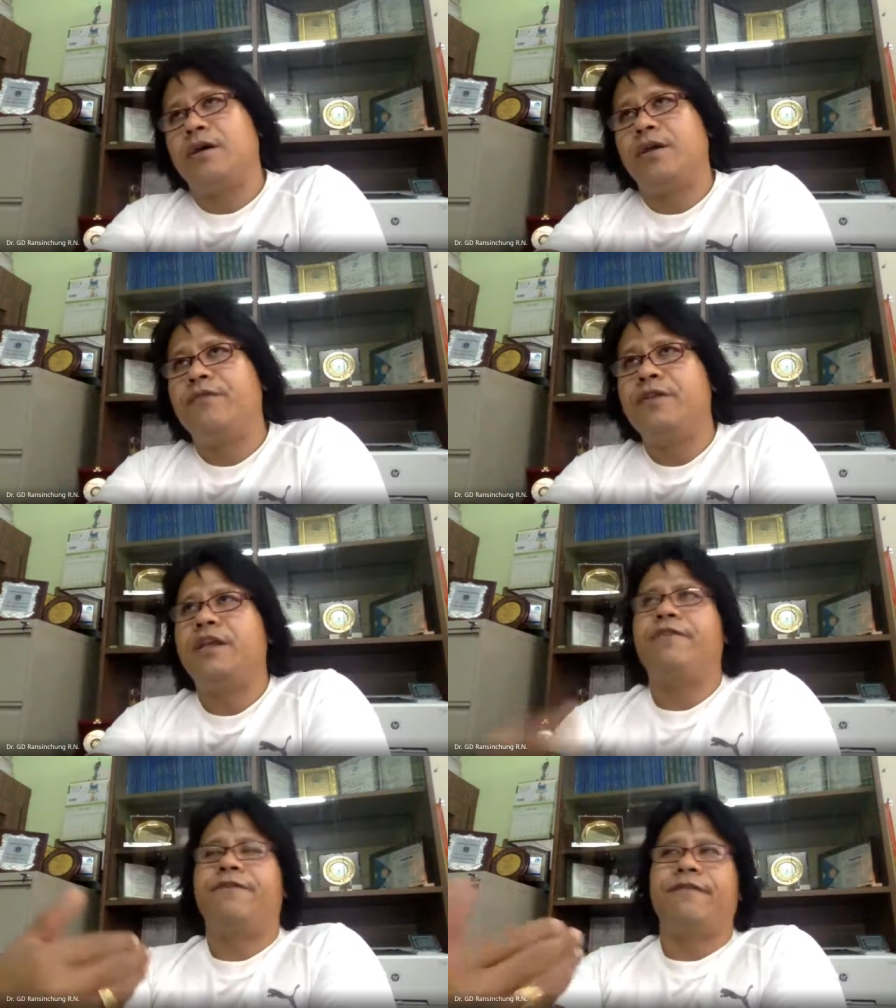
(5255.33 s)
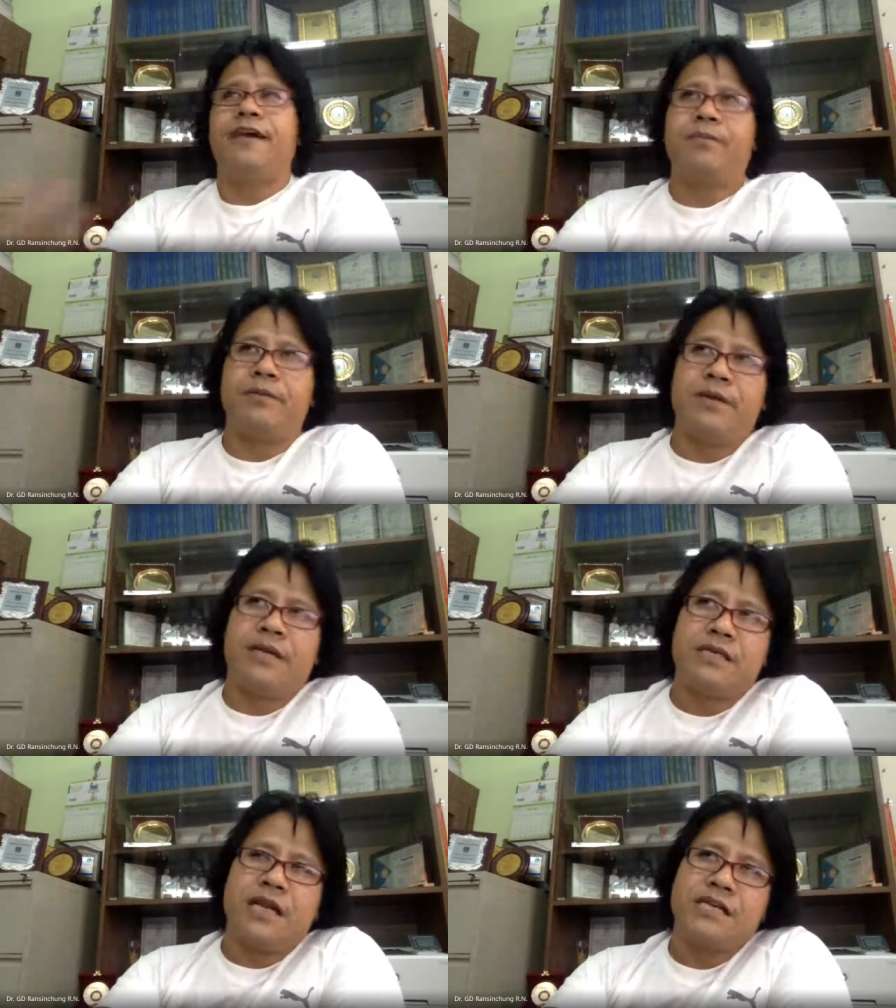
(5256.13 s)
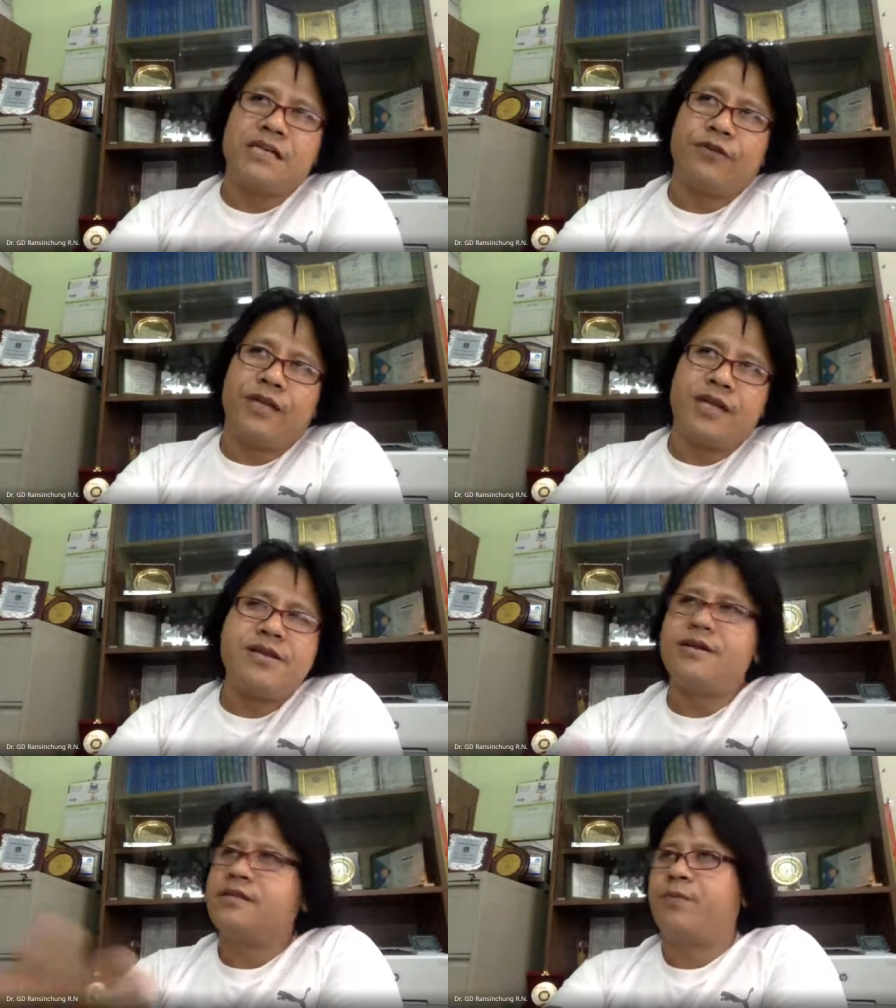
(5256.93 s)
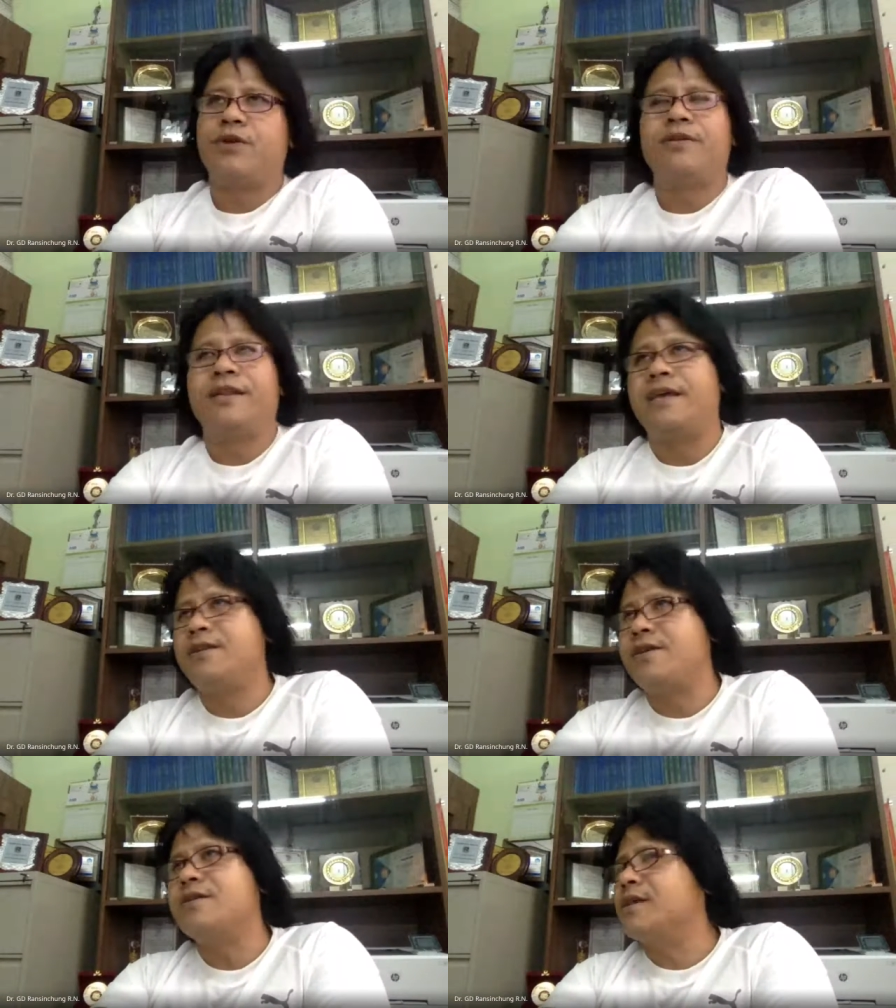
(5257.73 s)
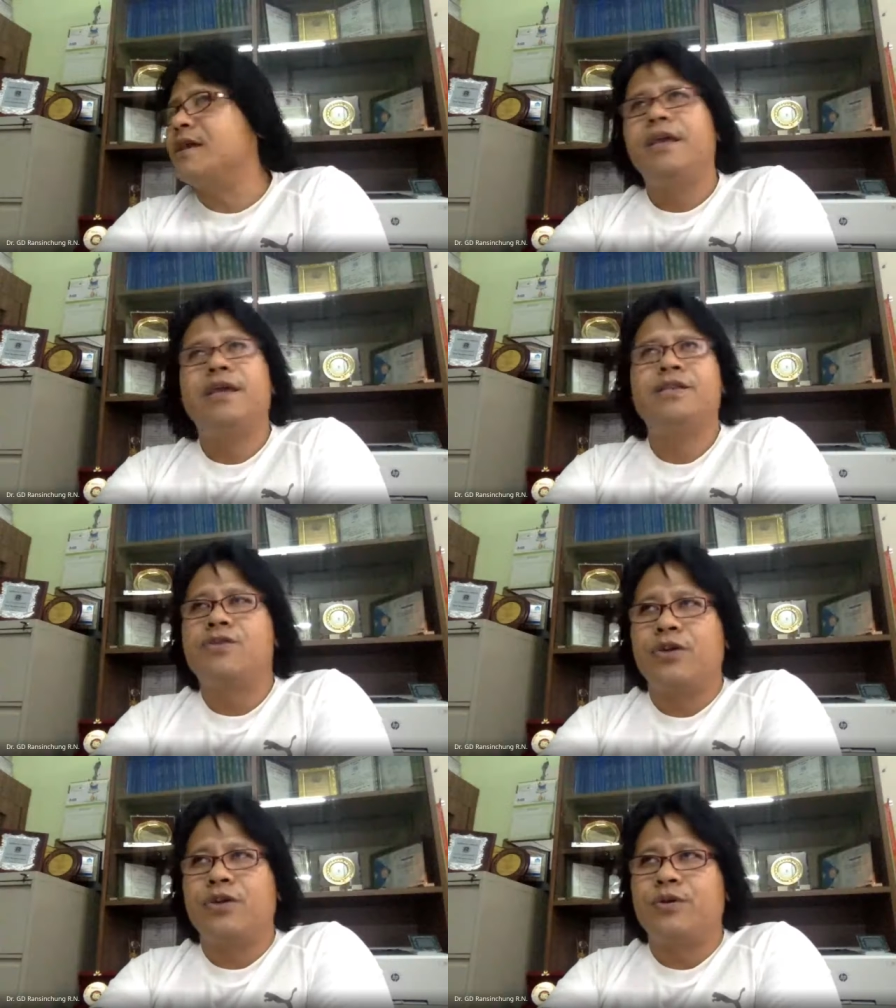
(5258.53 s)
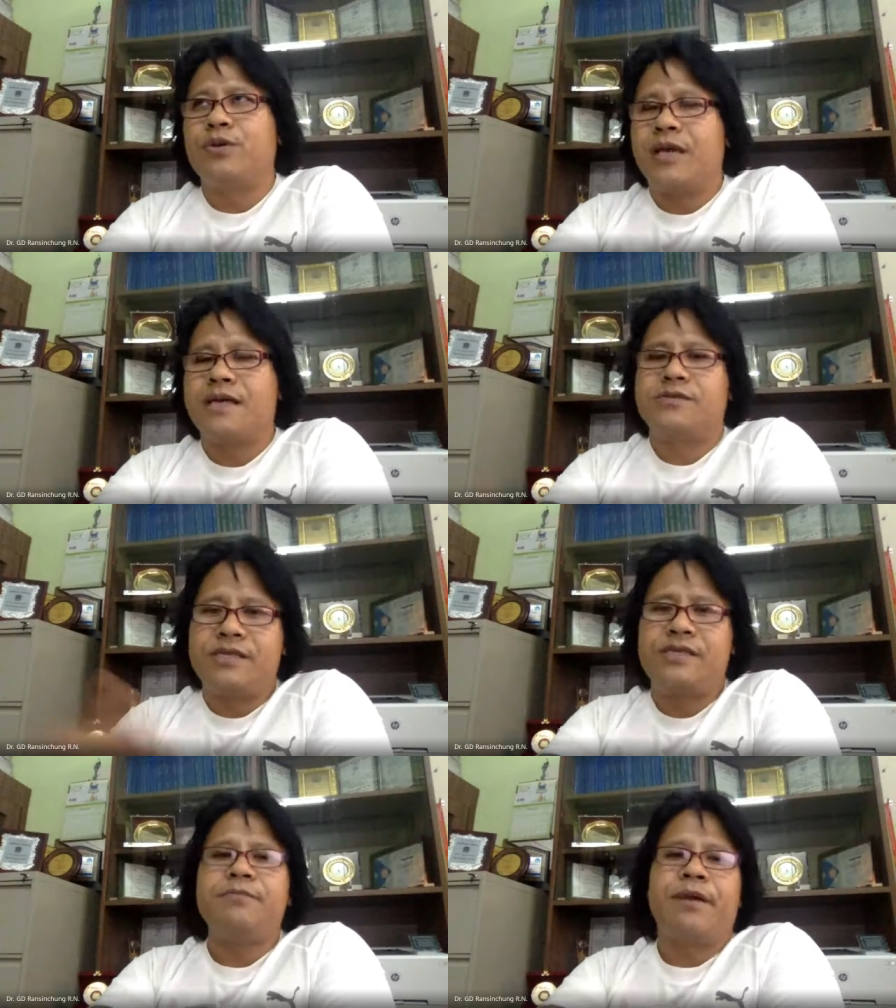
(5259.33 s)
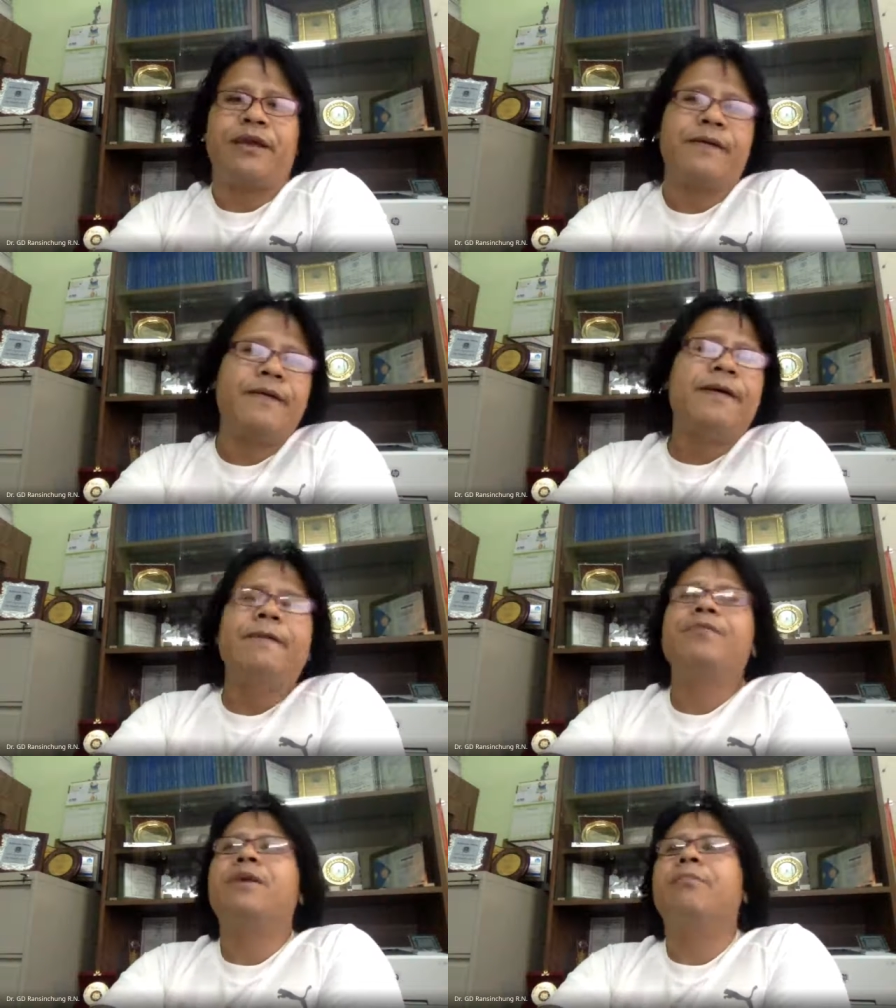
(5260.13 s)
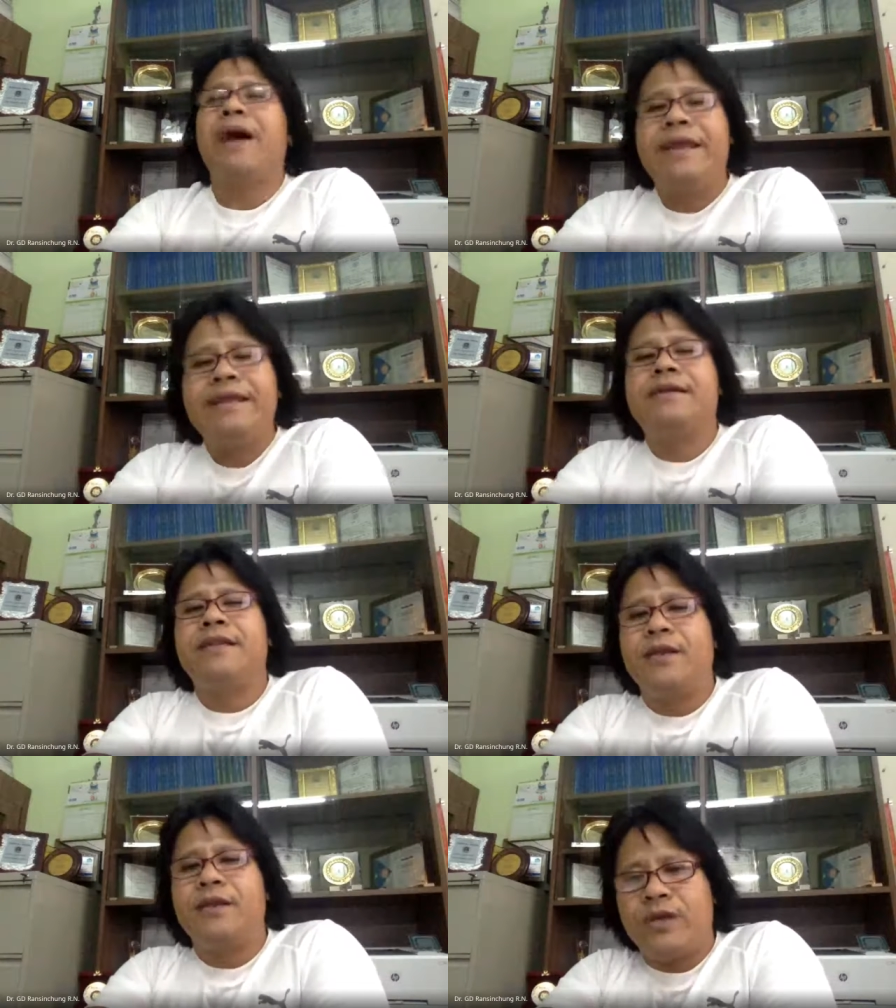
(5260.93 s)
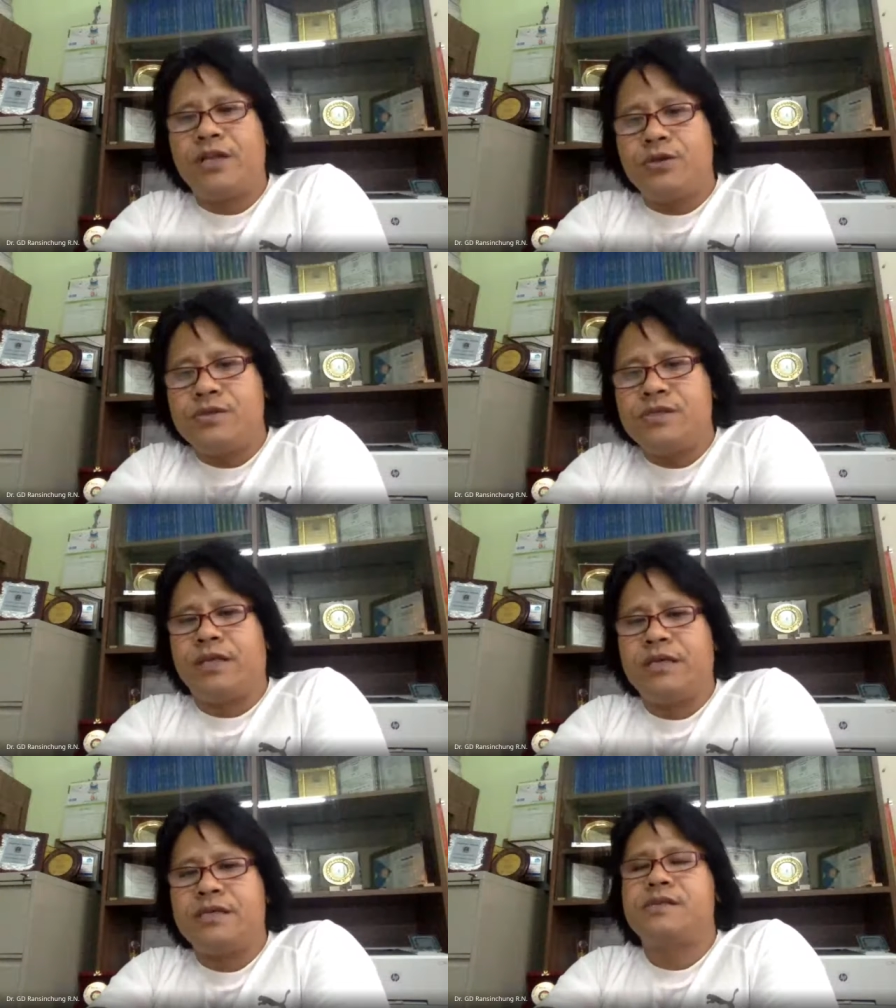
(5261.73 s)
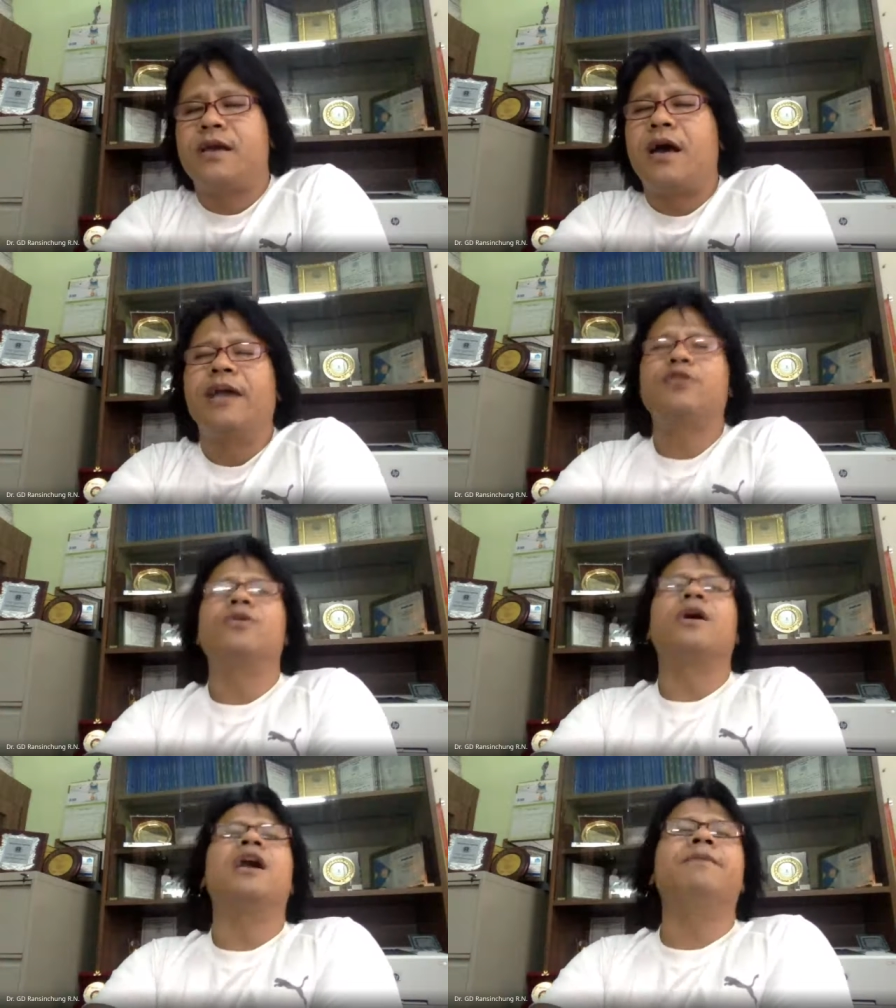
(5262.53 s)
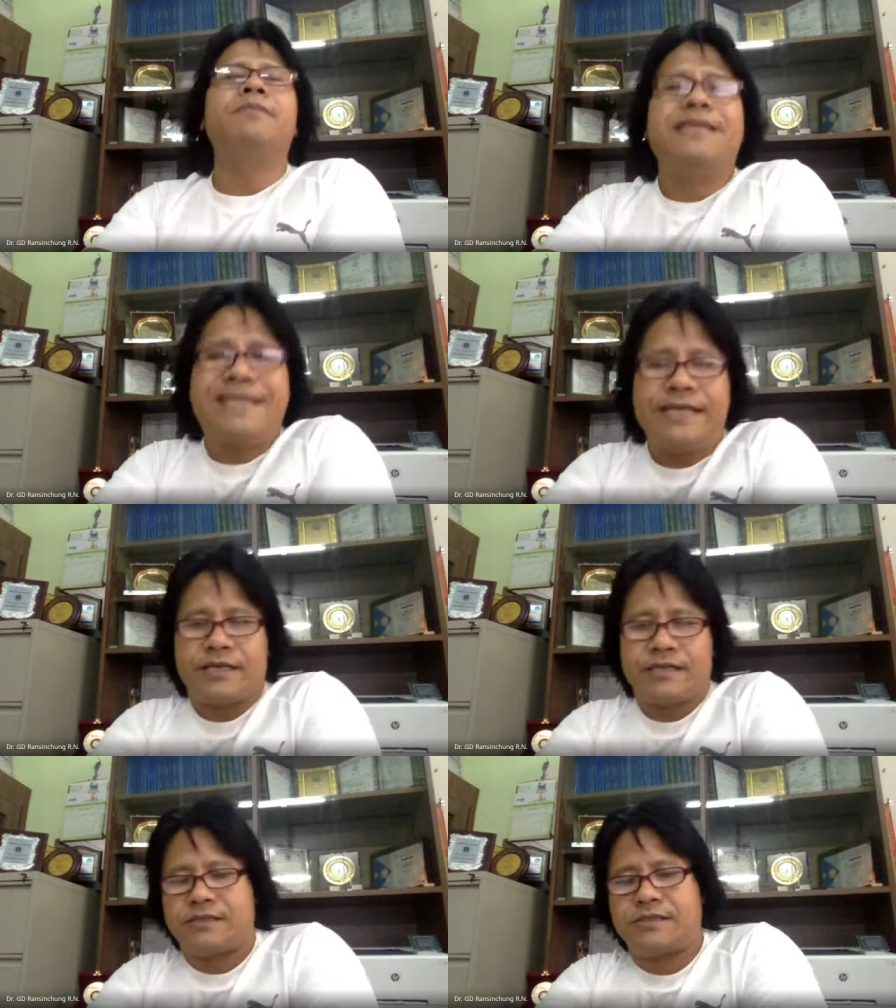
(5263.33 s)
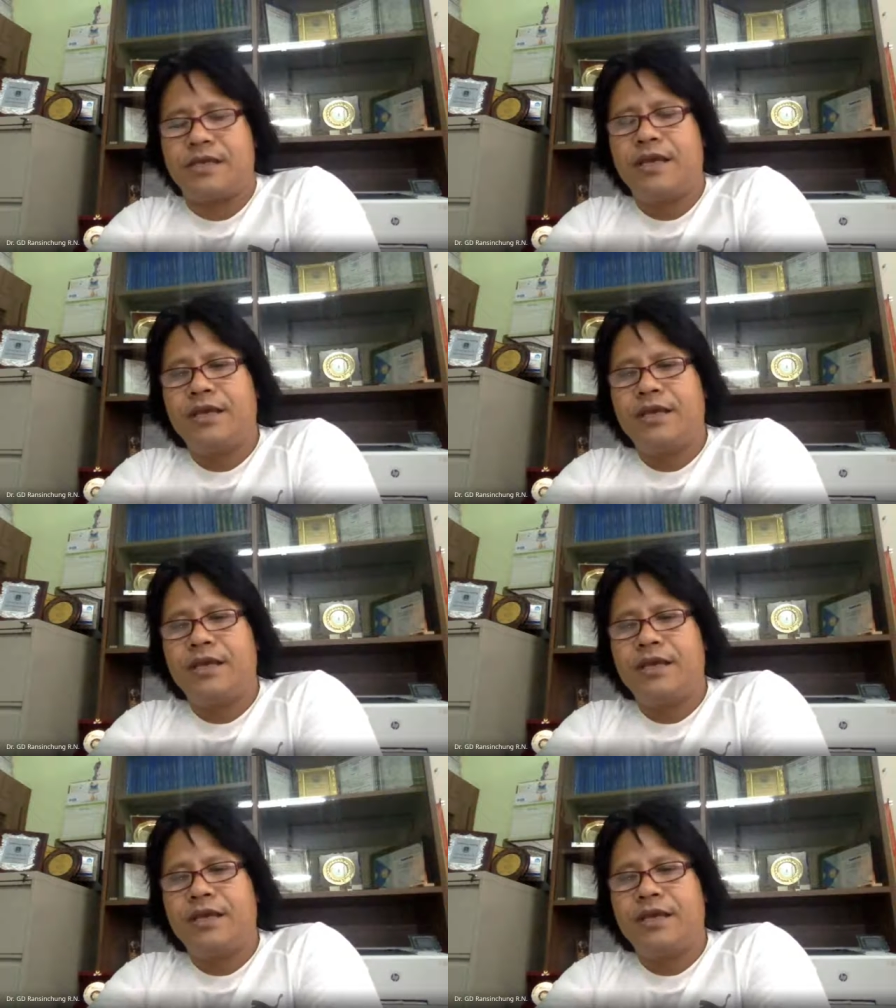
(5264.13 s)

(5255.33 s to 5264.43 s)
even if that pavement is last for 10 years, beyond 10 years, it is not going to last. Reason being, the binder that we are using is hydrocarbon materials.